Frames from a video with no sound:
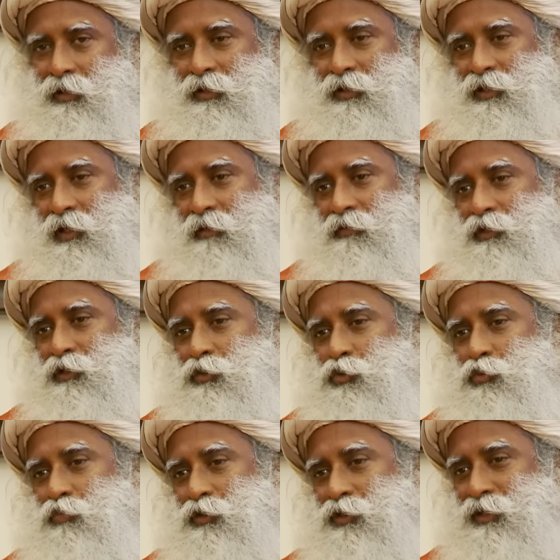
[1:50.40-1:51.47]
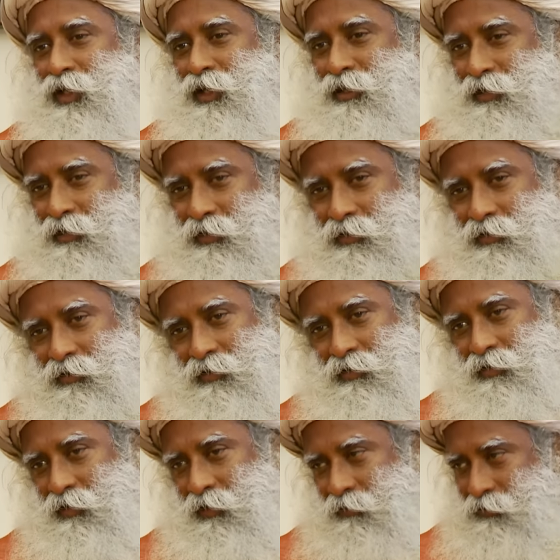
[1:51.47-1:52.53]
Seventy-two percent
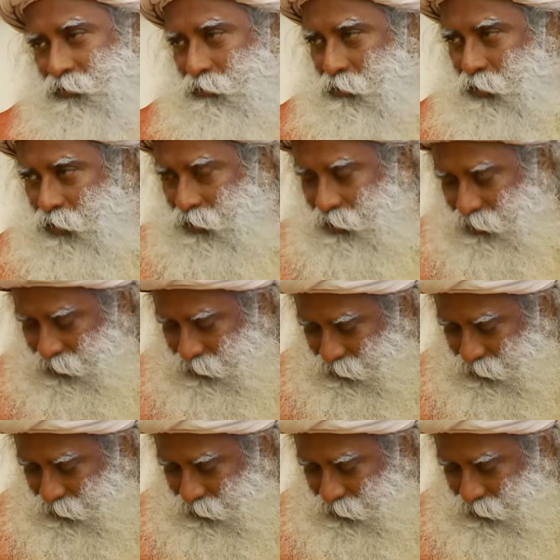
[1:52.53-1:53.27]
of your body